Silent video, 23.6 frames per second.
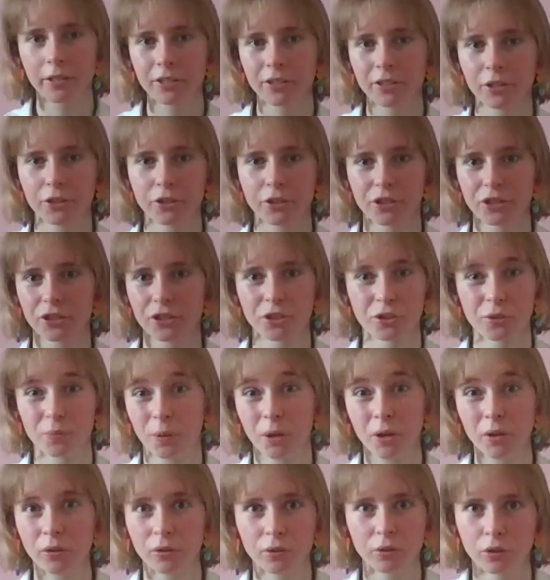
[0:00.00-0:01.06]
are just
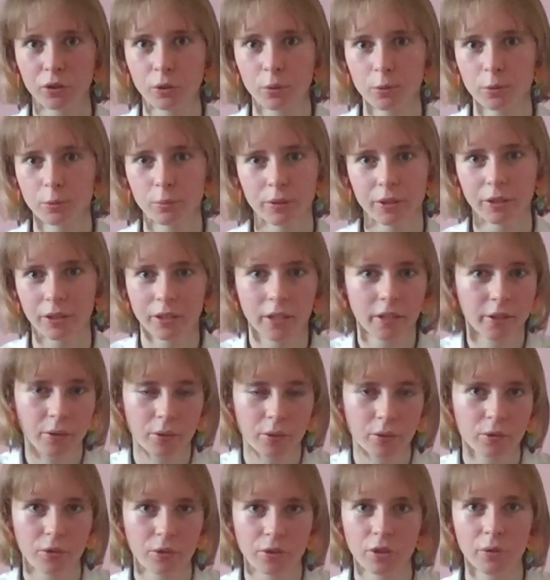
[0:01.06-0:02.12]
small groups with little
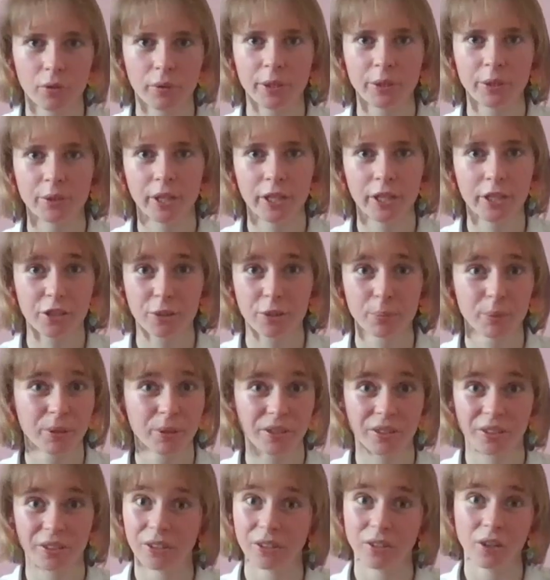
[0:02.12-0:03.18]
to no interaction, but
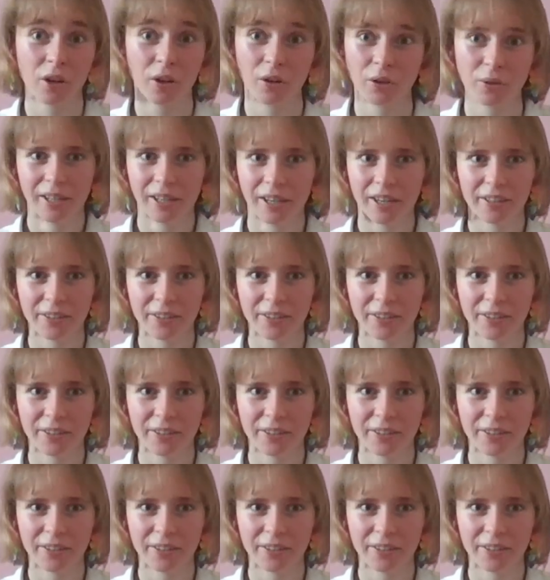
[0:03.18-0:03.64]
no. A